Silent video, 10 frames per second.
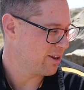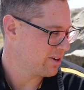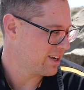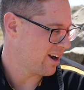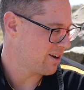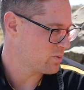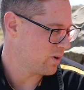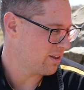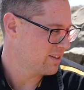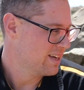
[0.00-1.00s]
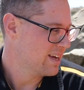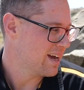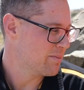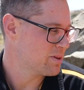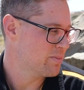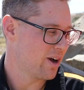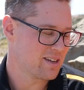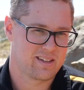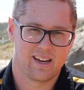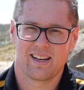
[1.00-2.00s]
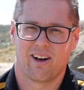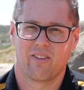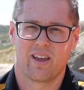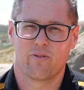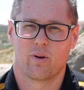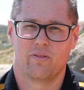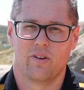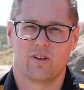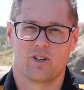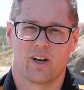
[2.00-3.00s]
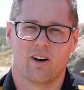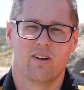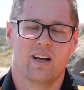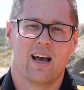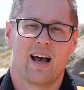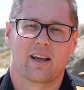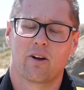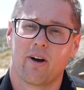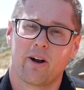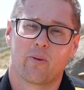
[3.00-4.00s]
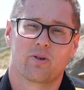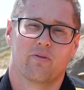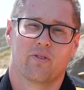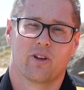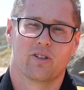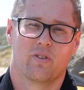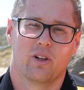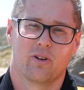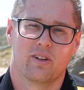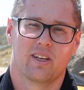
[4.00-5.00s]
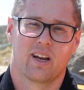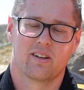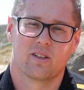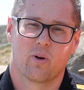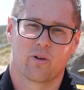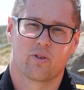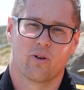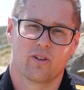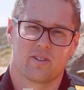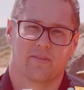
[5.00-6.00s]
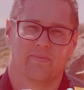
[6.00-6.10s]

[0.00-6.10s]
looking car as well, um, some nice detail on the F-150 shell, and a great option for those of you looking to get into the world of crawlers.